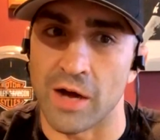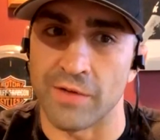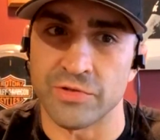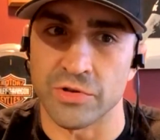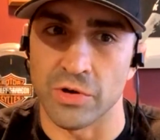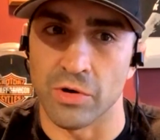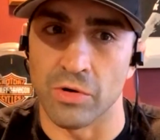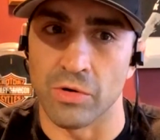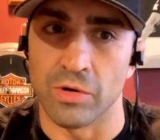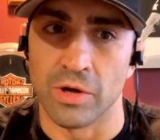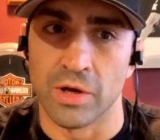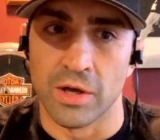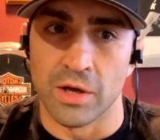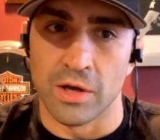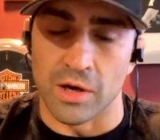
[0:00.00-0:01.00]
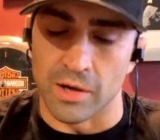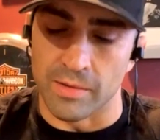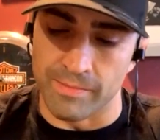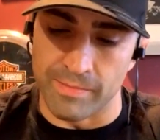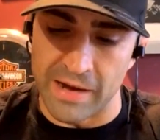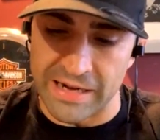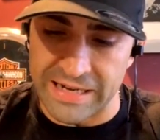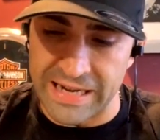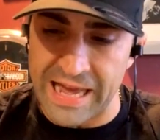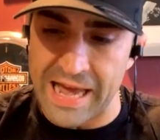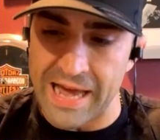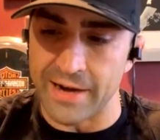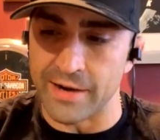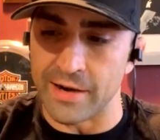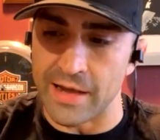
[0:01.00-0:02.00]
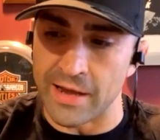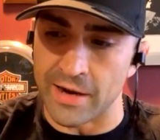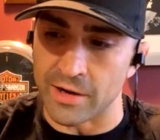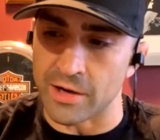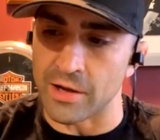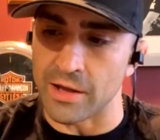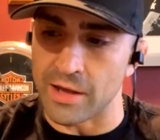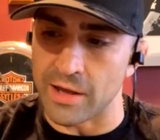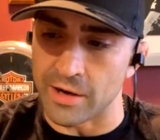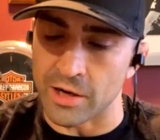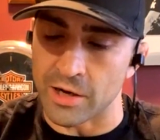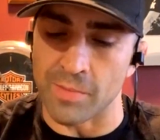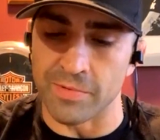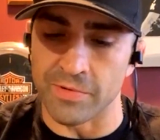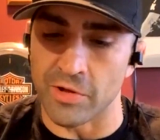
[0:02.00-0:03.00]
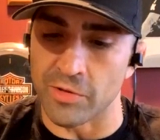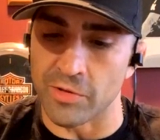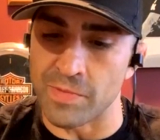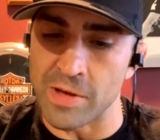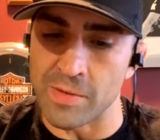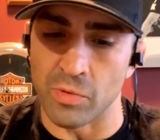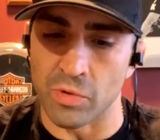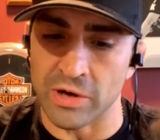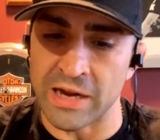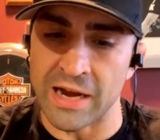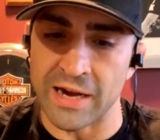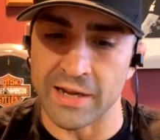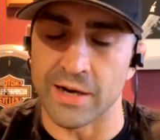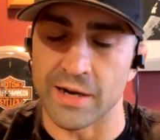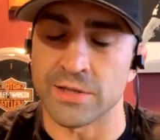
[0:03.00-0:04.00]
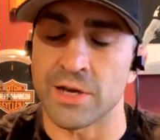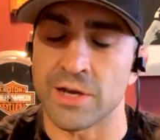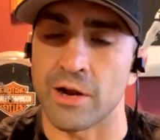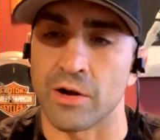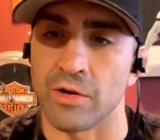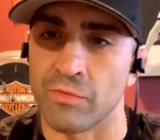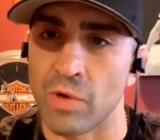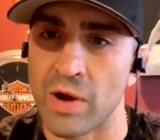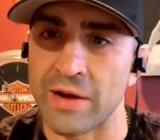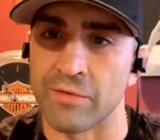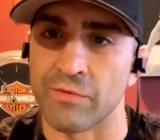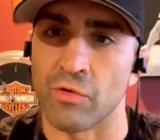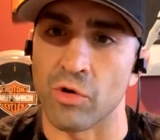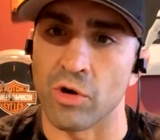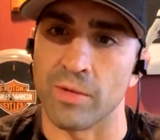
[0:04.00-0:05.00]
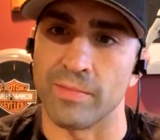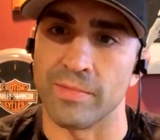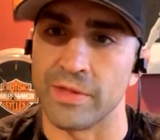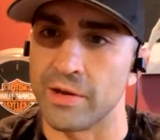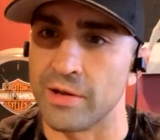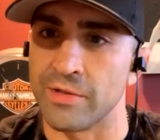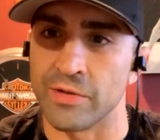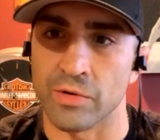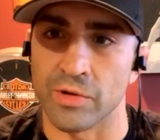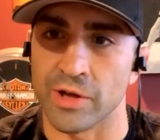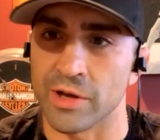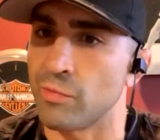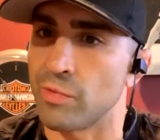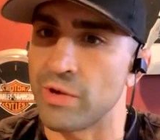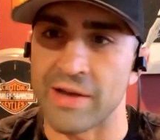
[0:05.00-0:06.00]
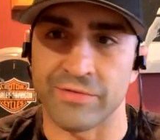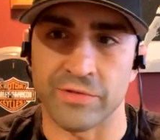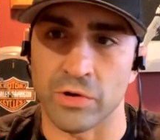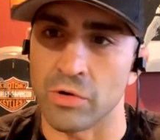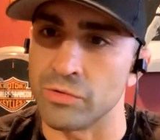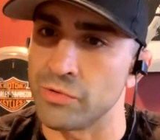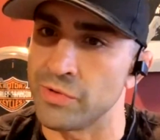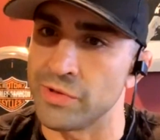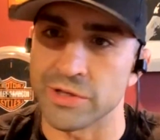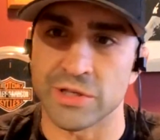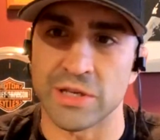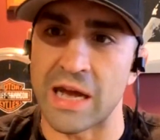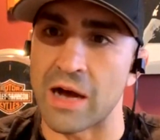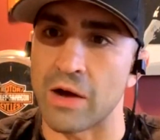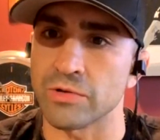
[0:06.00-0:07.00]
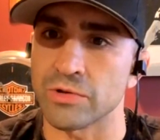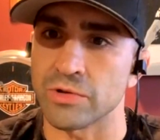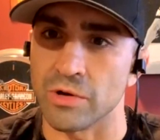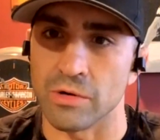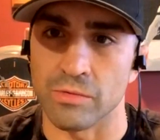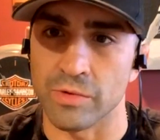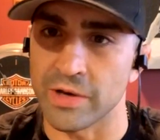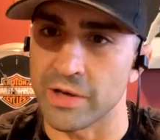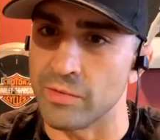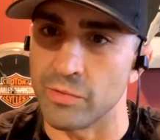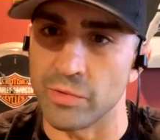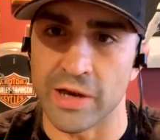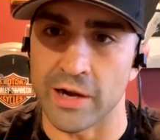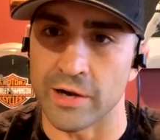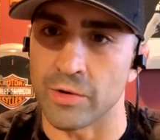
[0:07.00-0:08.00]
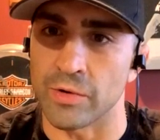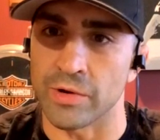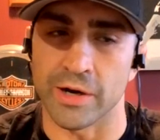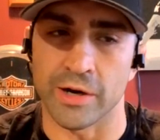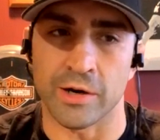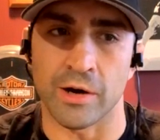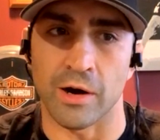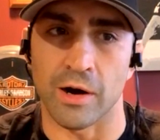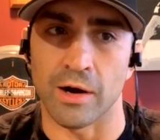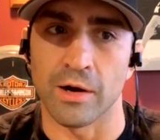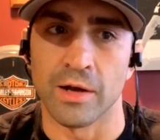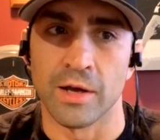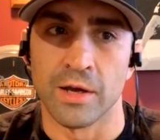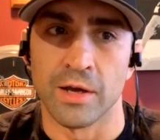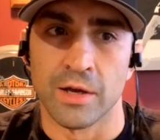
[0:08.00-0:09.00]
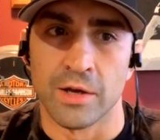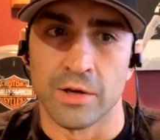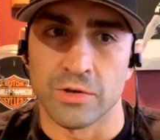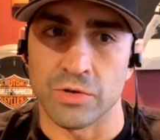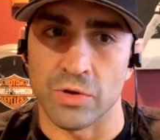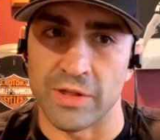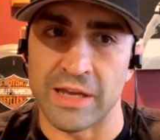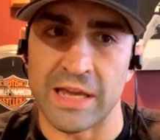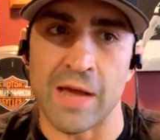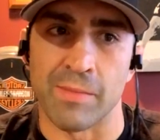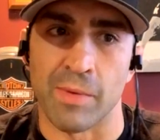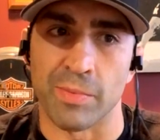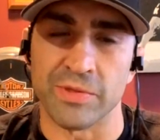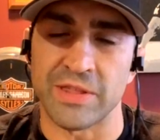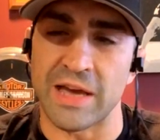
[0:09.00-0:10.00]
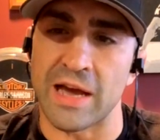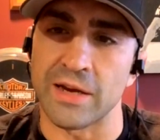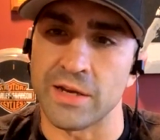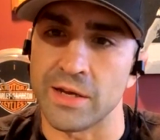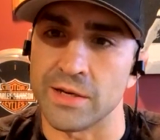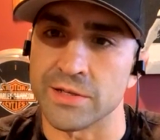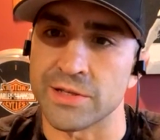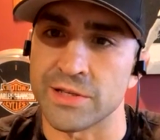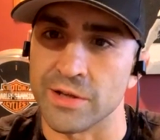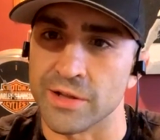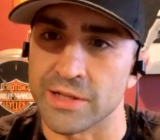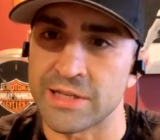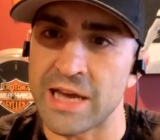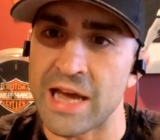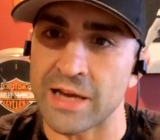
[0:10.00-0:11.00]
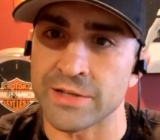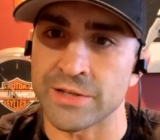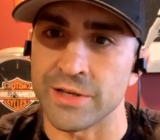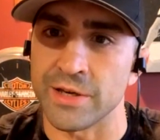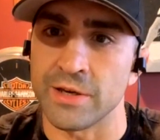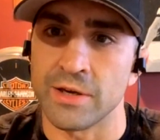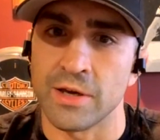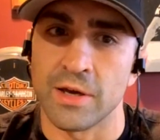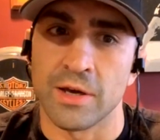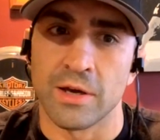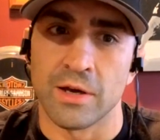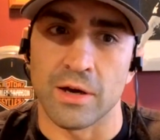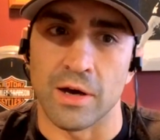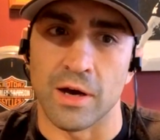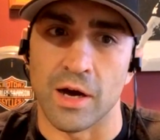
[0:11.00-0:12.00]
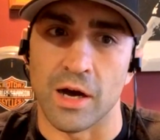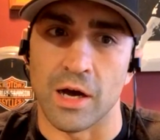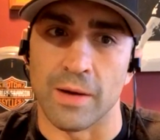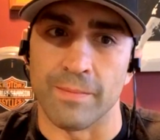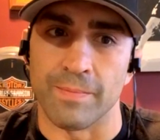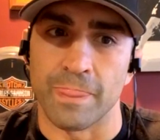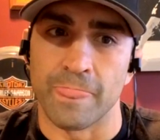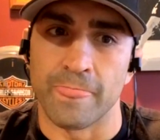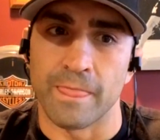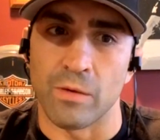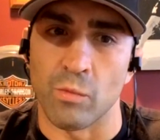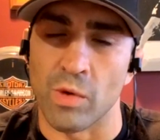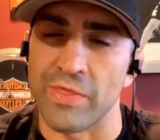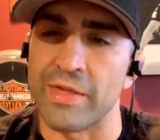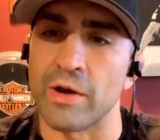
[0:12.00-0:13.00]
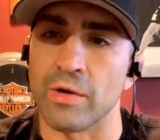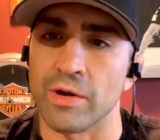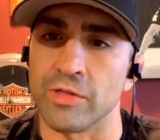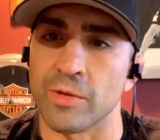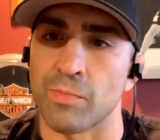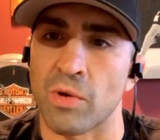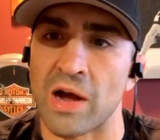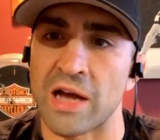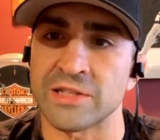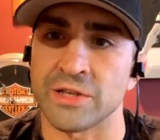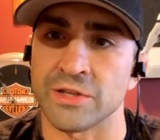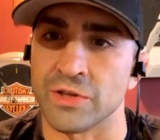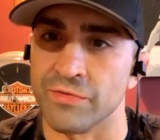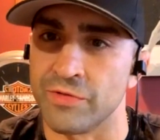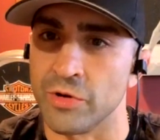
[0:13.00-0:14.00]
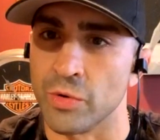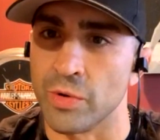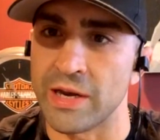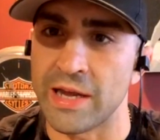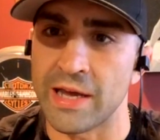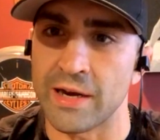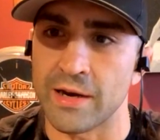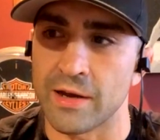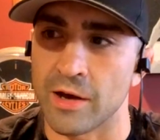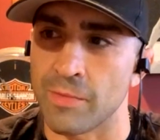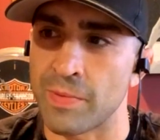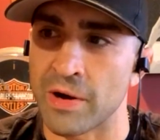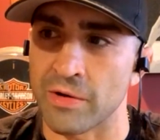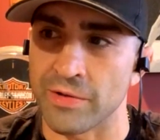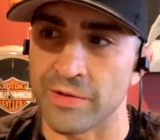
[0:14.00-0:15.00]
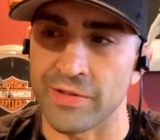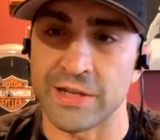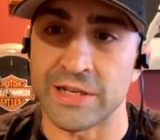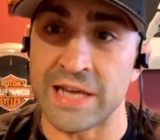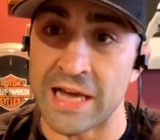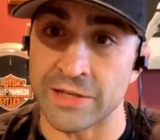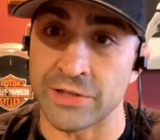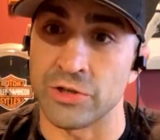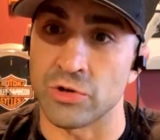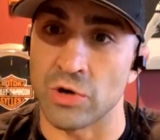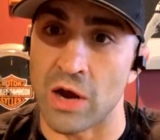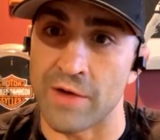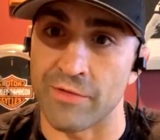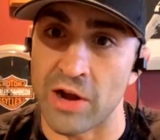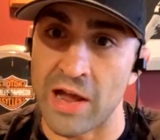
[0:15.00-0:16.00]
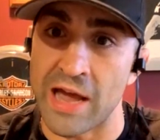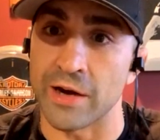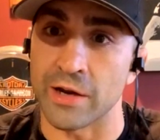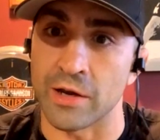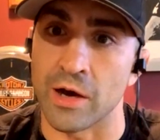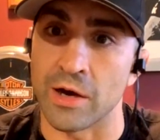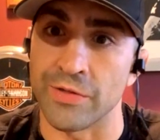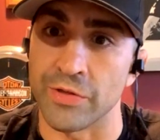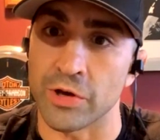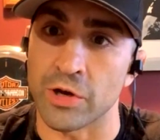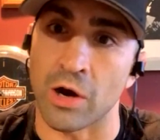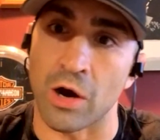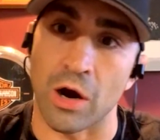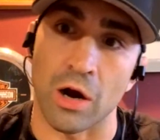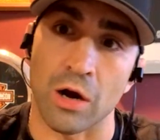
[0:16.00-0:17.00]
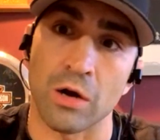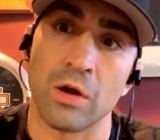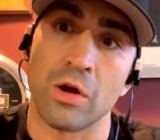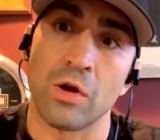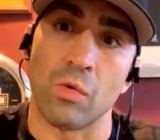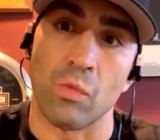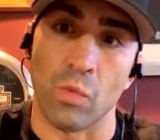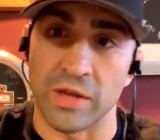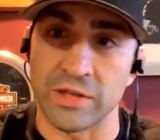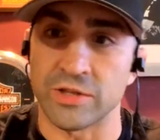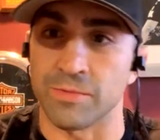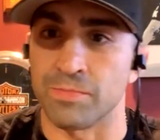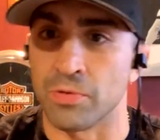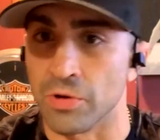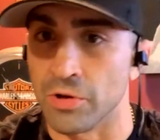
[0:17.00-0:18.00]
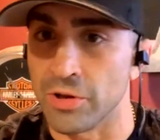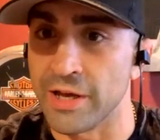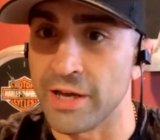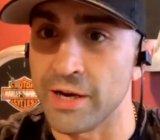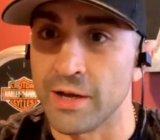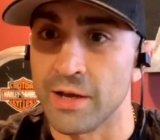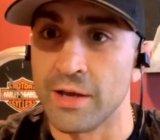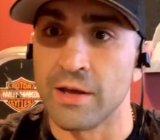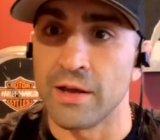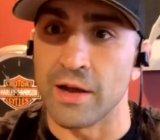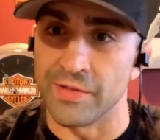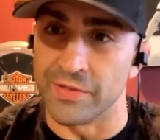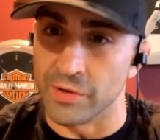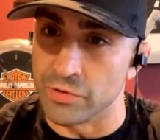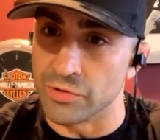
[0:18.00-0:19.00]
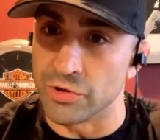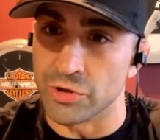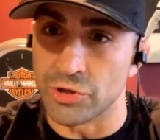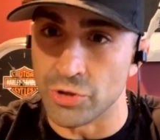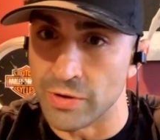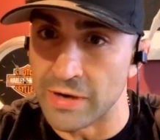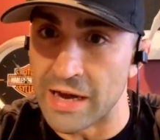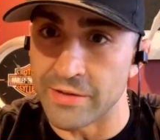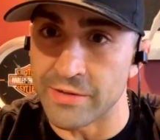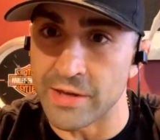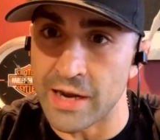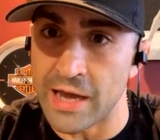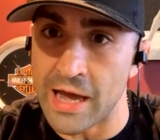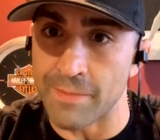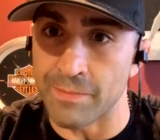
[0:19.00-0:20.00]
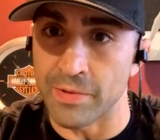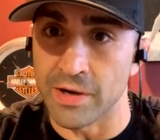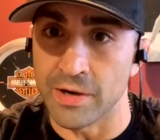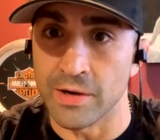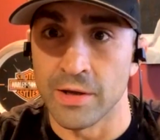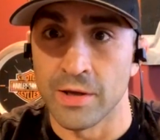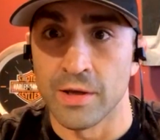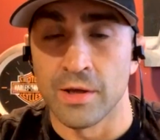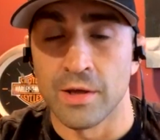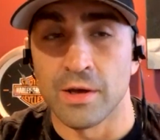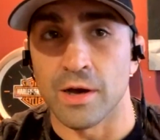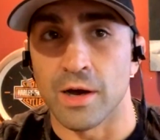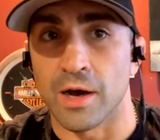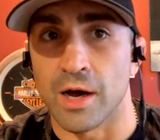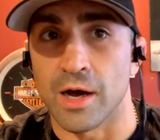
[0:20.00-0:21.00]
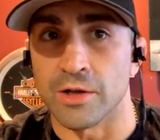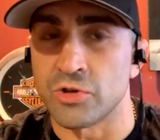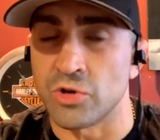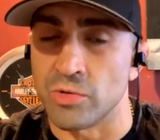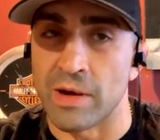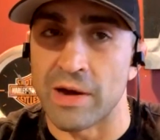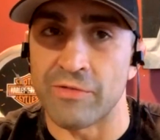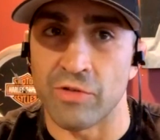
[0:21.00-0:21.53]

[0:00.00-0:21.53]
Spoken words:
So my dad and a couple of the other people were kind of getting tired of waiting for him, and they're like, we have to go do this now, so we got to go get a car. So they came up with the idea to steal a taxi. When they were in the process of doing it, apparently the taxi driver had a gun in the car, went to pull it, and there was a shootout that happened. Two